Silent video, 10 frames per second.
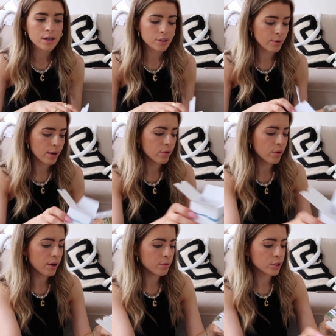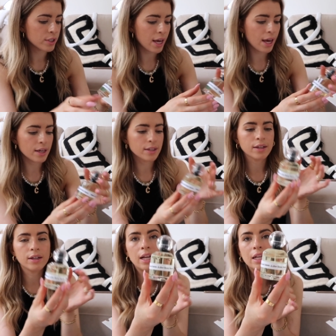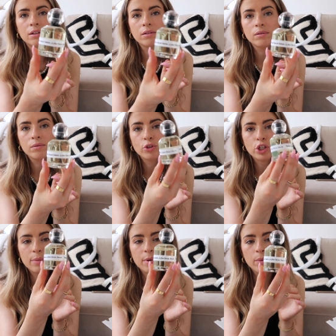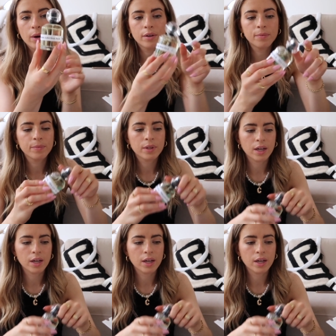So I thought I would just get a little cheapy one.